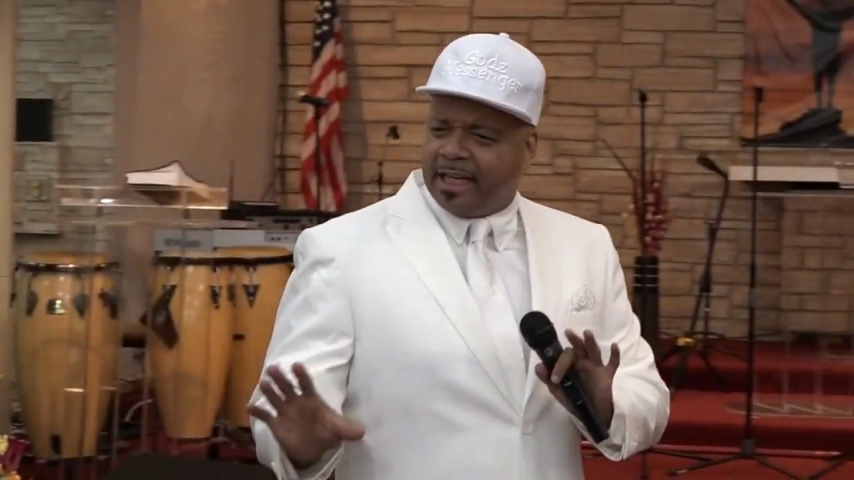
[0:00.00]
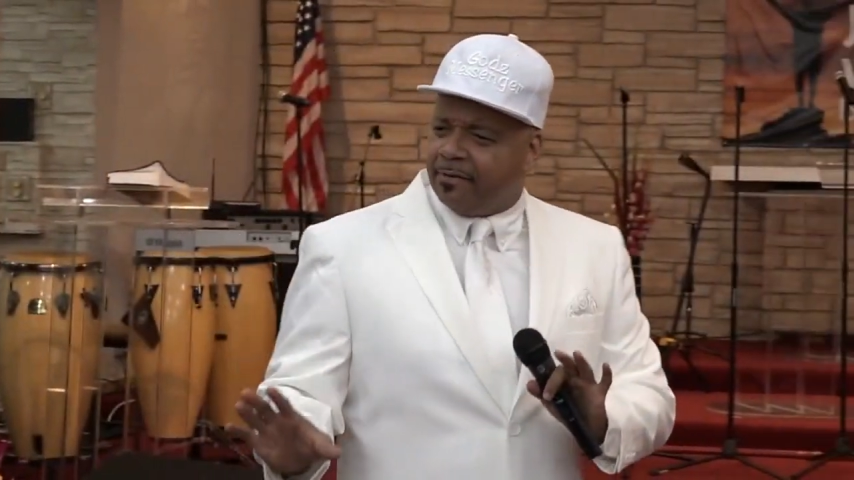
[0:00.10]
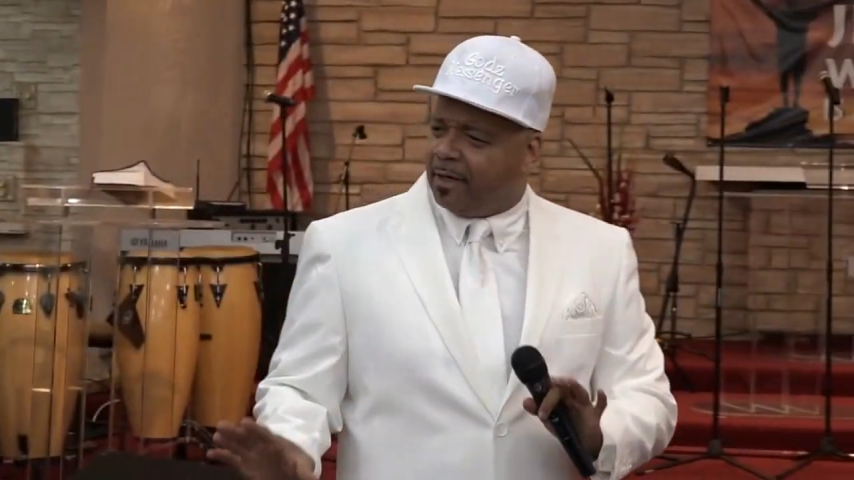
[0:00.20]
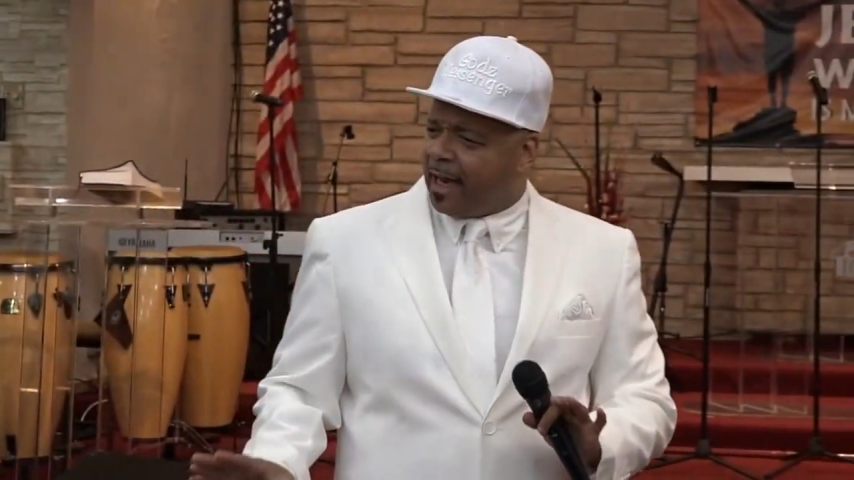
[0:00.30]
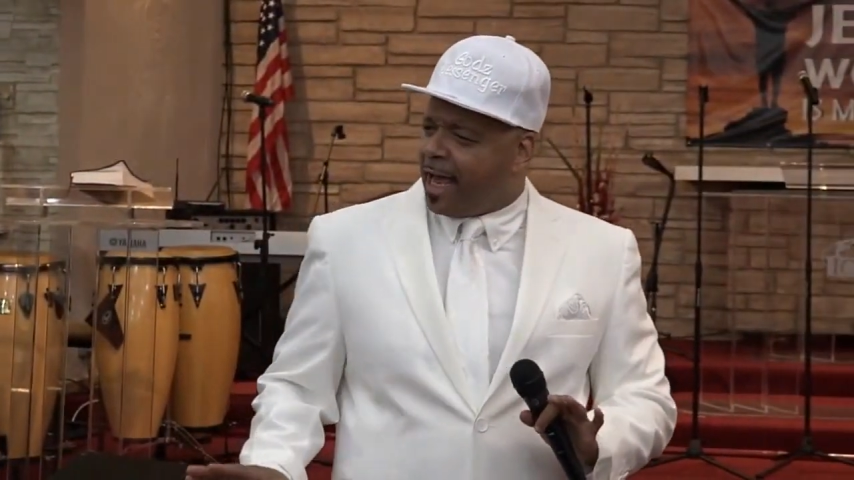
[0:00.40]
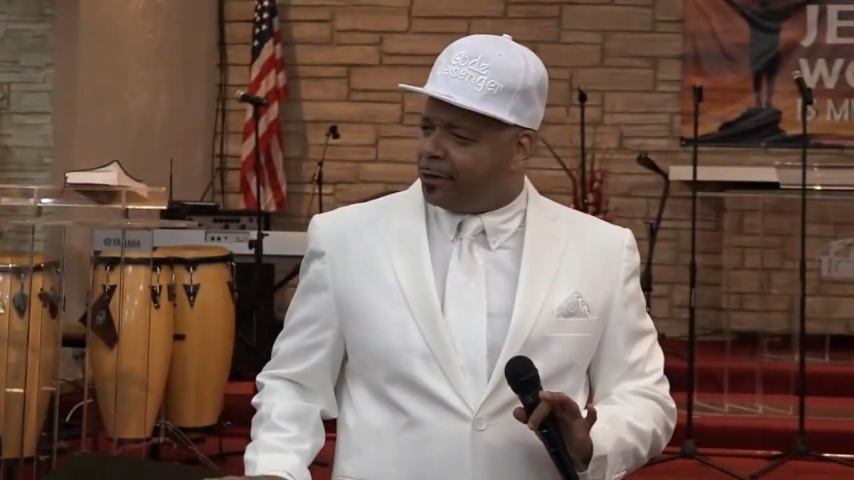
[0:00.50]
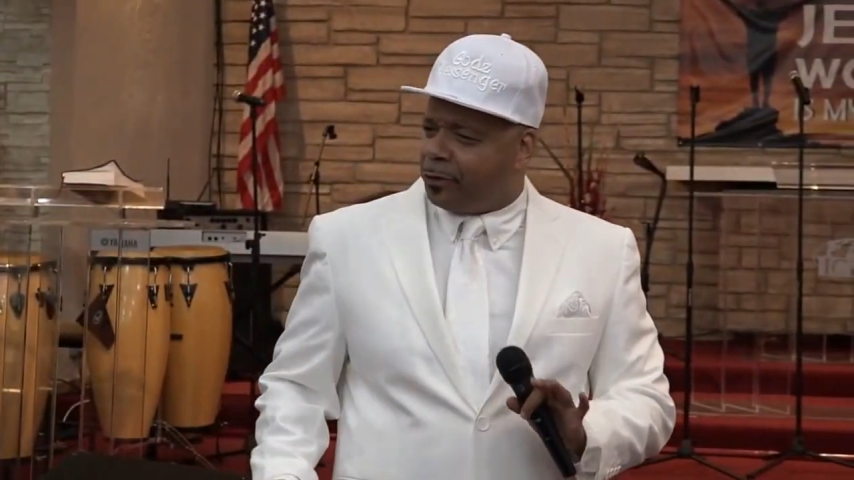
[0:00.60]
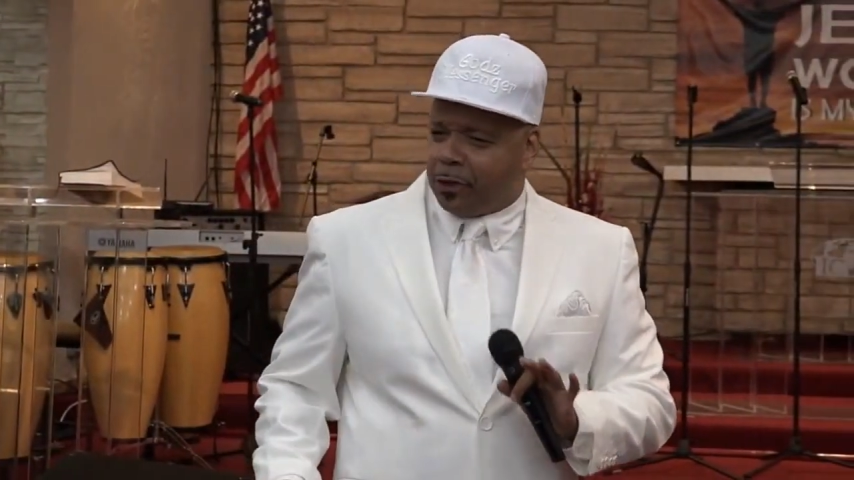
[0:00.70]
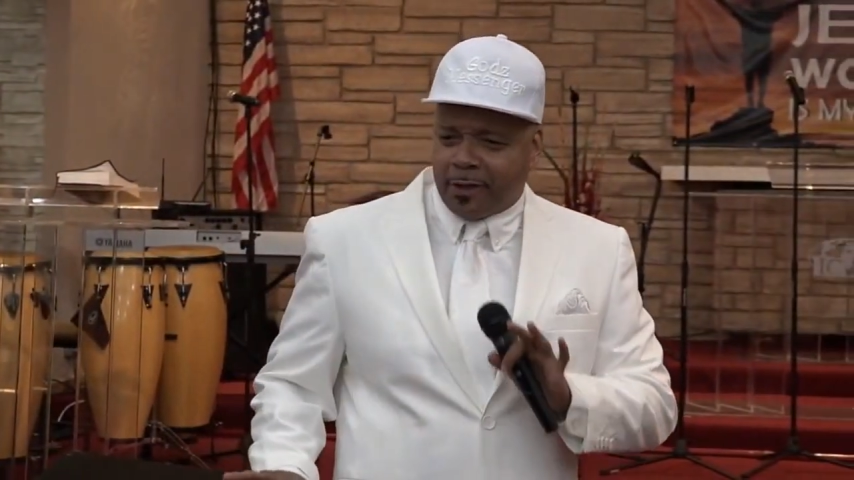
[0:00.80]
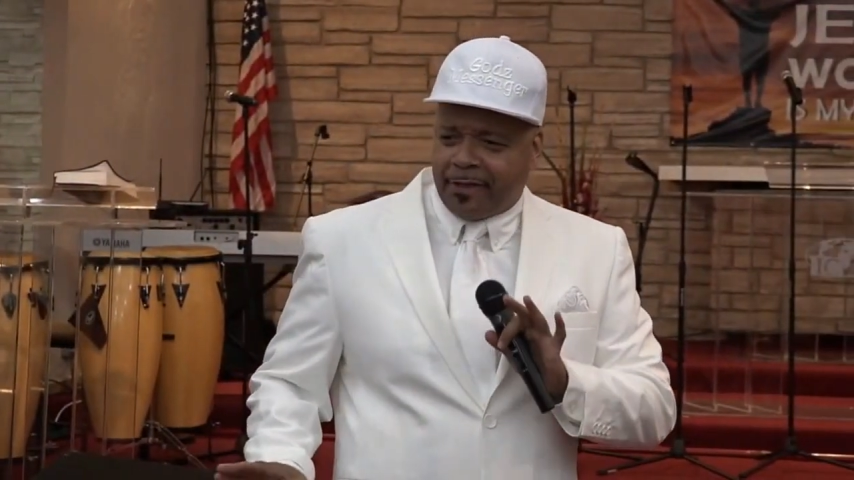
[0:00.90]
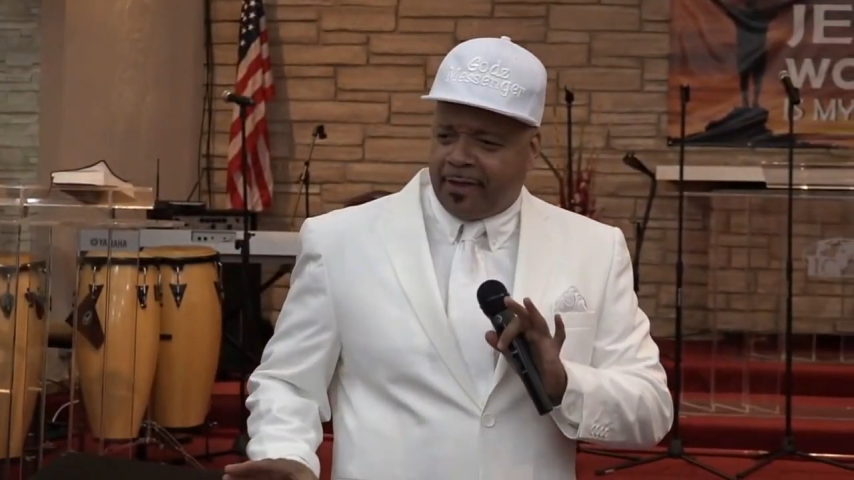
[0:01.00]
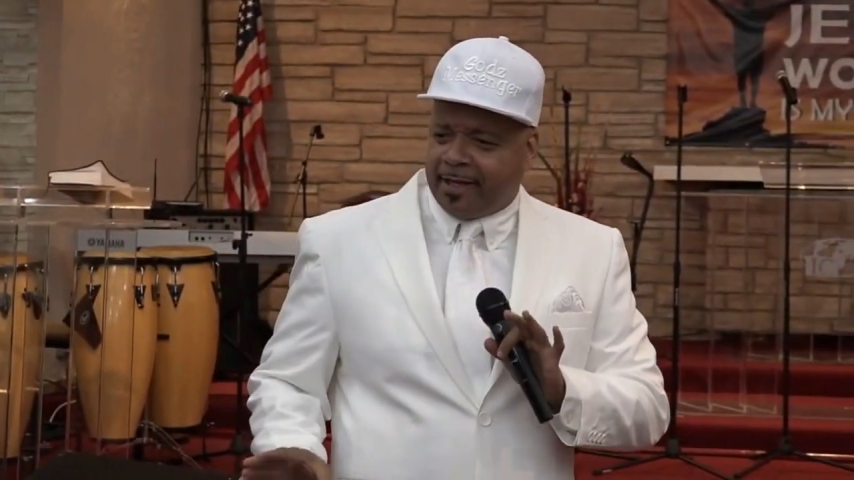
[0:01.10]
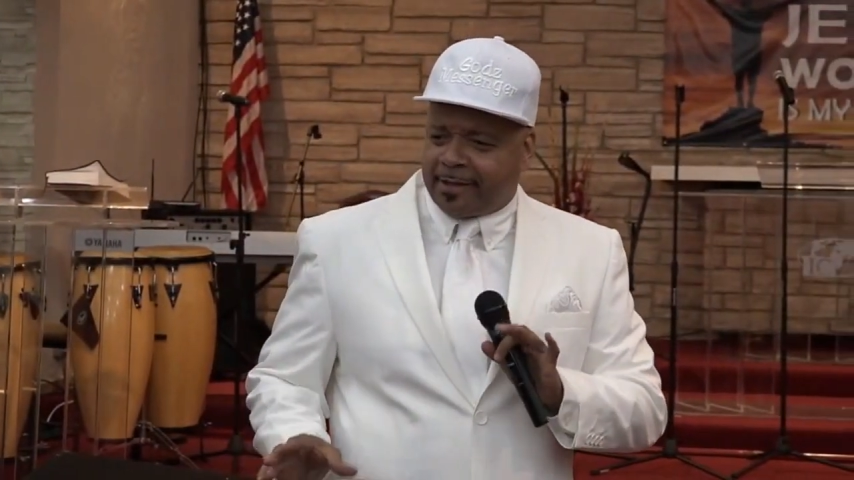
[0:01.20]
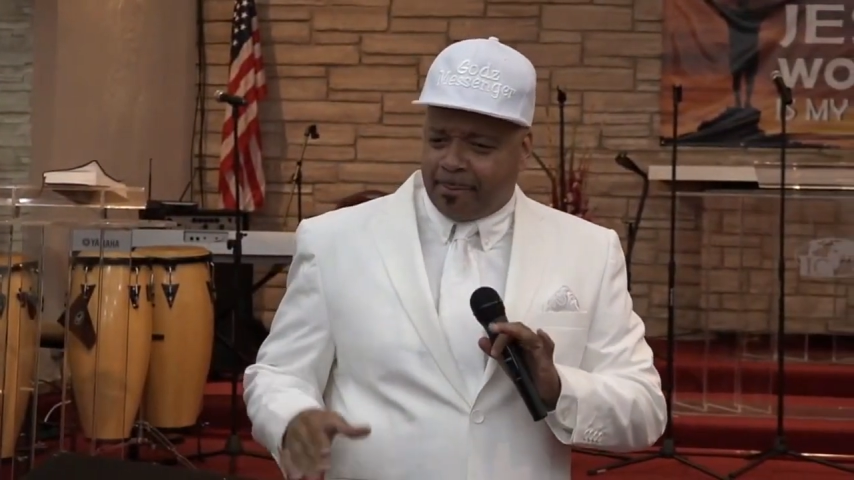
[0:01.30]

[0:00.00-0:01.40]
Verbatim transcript: devil lie to you think